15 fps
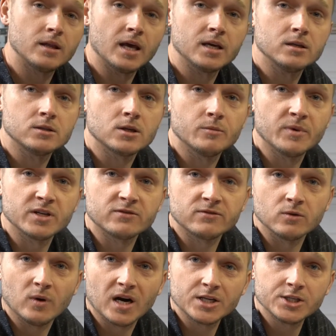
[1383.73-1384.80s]
Thank you so much for
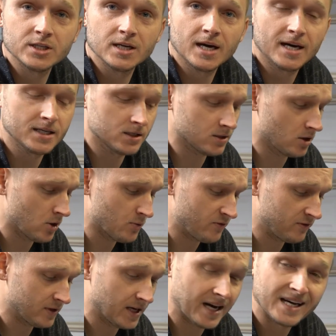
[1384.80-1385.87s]
watching, guys.
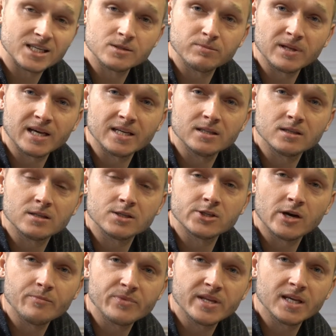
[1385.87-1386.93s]
Hopefully I explained
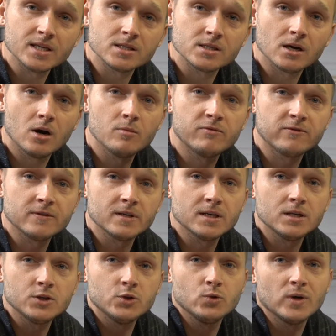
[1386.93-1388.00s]
some things. Hopefully
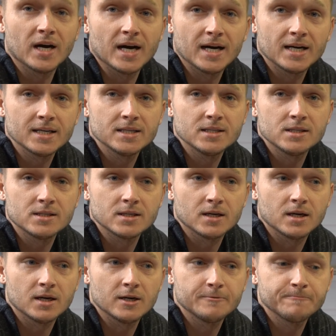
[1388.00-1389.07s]
you guys
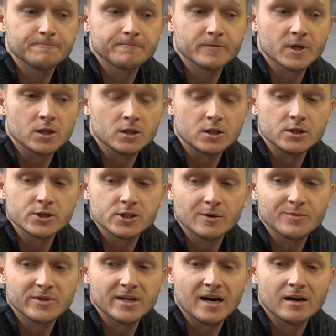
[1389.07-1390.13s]
learned
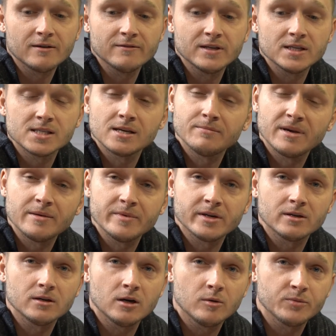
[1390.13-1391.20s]
something out of this, and maybe
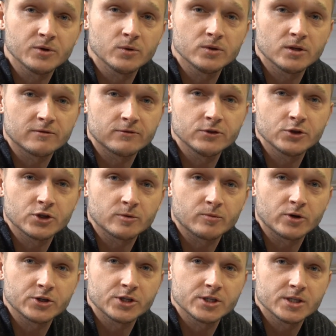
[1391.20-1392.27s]
it'll help you with your future
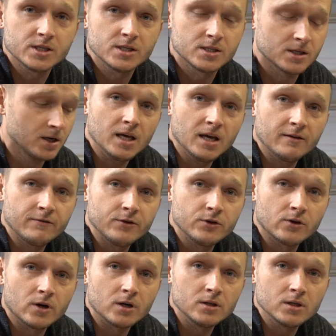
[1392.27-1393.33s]
purchases. If you
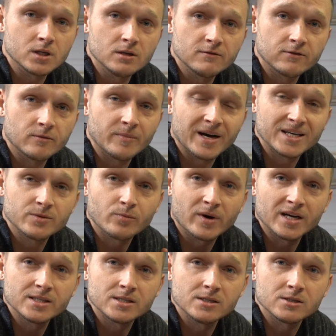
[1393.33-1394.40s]
are looking for best
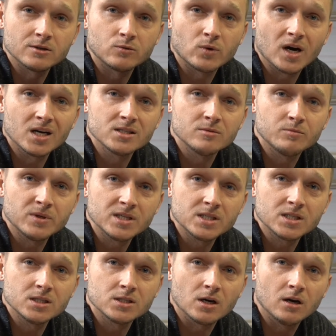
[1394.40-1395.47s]
prices on rods and
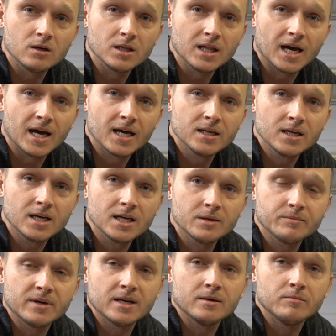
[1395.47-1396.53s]
pistons online, hit up
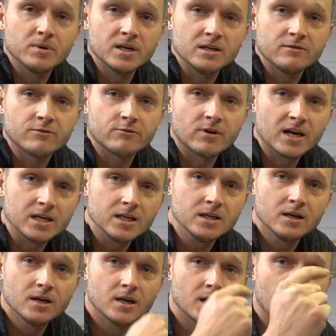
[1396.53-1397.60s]
my buddy Freddie.
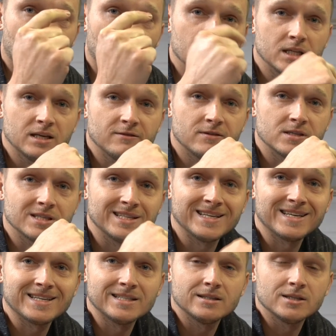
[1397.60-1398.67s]
I'll leave his
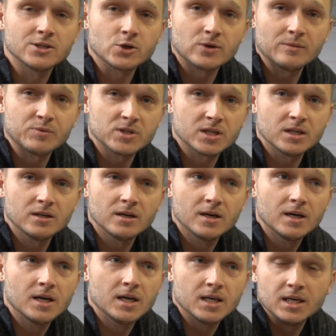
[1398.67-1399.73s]
link in the description.
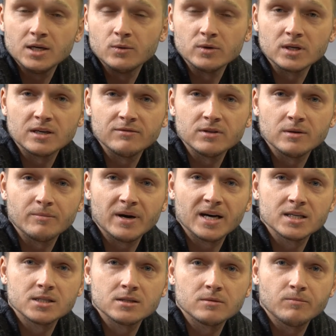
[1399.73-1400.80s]
He will give you the
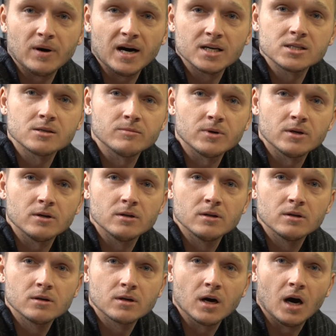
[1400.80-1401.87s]
best possible
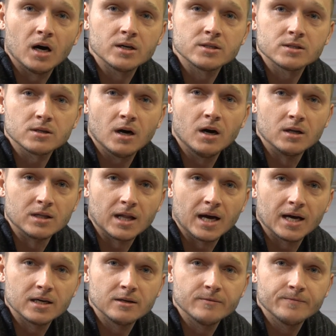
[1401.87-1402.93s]
cost
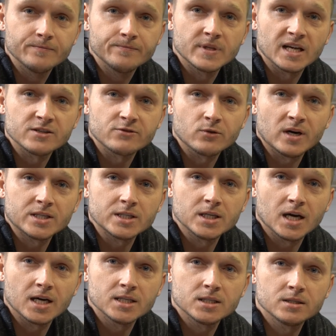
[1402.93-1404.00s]
online. Thanks for watching,
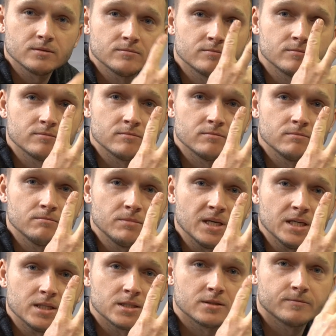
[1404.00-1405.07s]
guys.
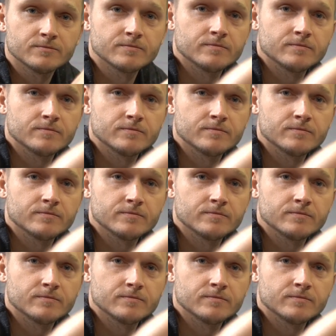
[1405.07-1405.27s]
Peace.